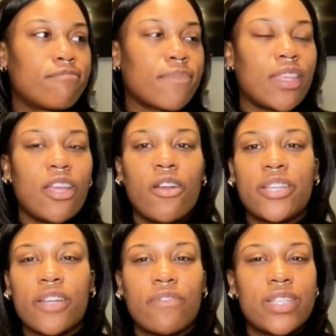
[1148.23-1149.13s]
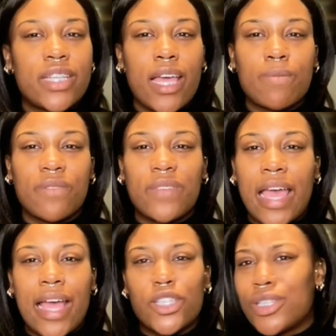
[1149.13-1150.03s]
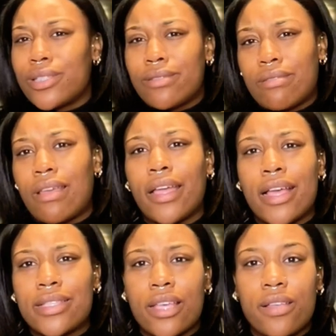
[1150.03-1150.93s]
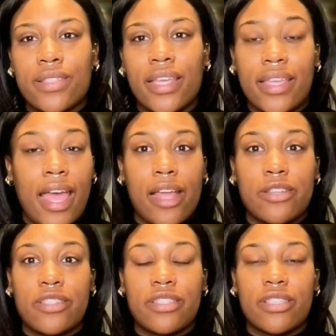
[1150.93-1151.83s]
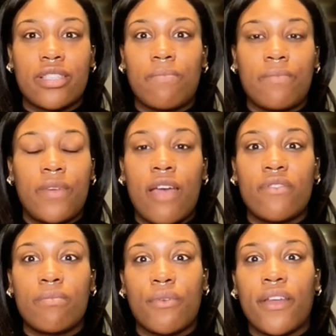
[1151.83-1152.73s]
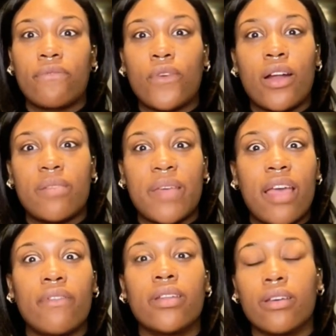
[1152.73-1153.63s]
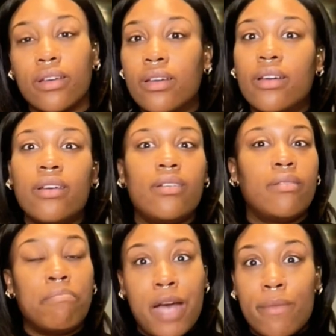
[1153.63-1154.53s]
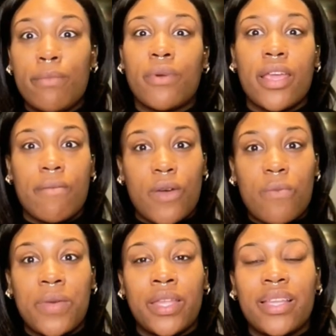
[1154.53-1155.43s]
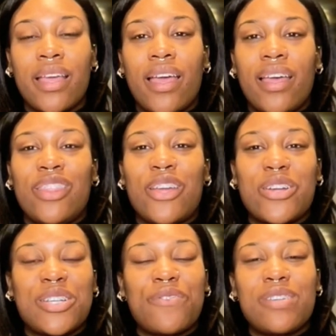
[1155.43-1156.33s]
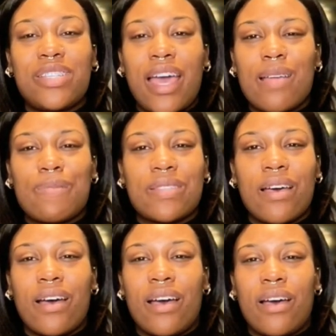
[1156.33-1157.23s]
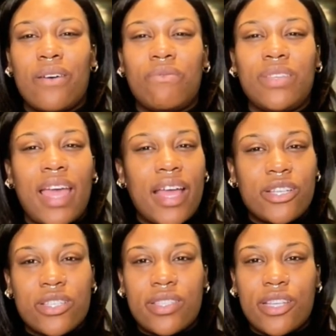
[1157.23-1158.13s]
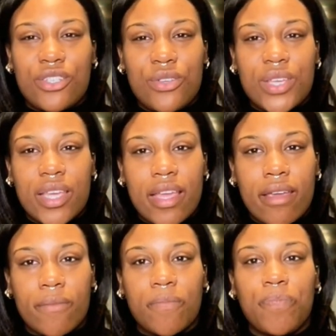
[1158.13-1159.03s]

There are different types of gadgets. I guess I'll say gadgets because I'm having a brain fart. I'm having a mommy brain moment. There are different types of gadgets that you can